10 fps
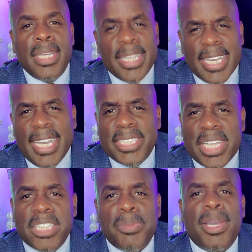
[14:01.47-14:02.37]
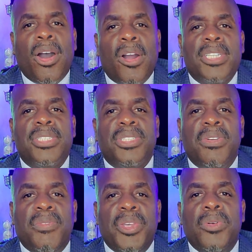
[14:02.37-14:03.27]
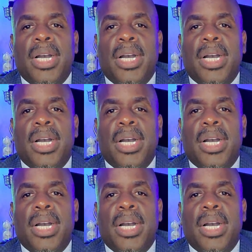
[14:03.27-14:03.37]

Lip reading: Yeah, it sounds a bit harsh to view a